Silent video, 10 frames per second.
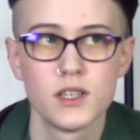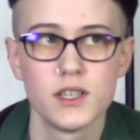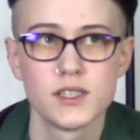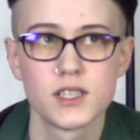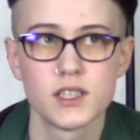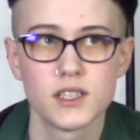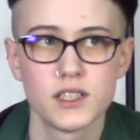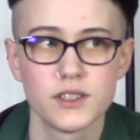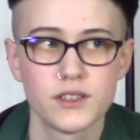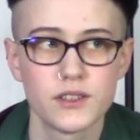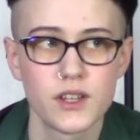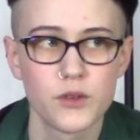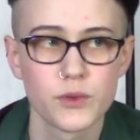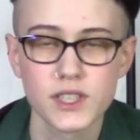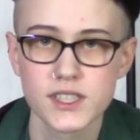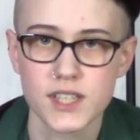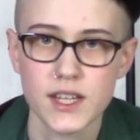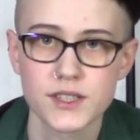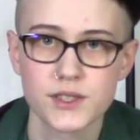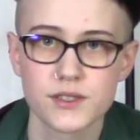is that it really
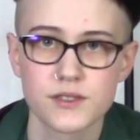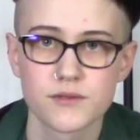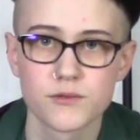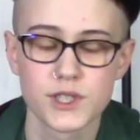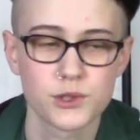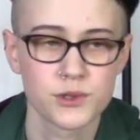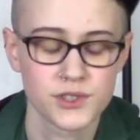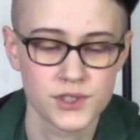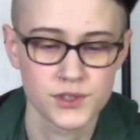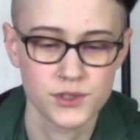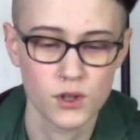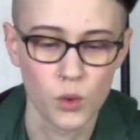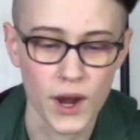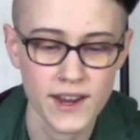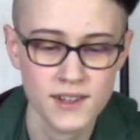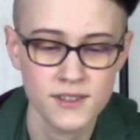takes resources away